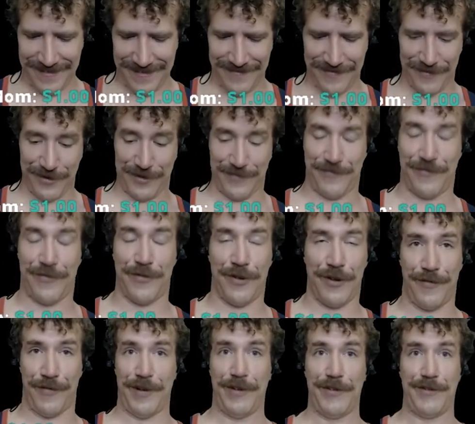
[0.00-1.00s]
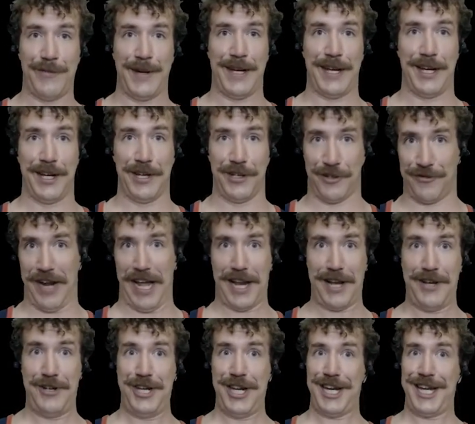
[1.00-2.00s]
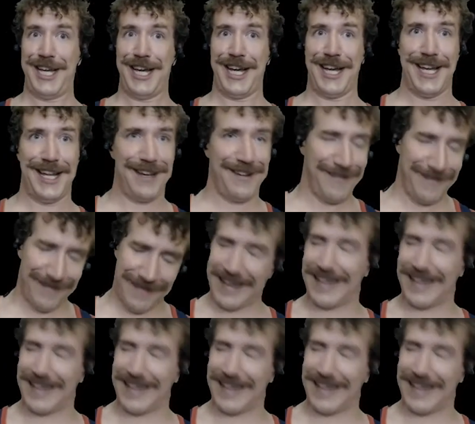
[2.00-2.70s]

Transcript: first of all, if I was making a strategy guide,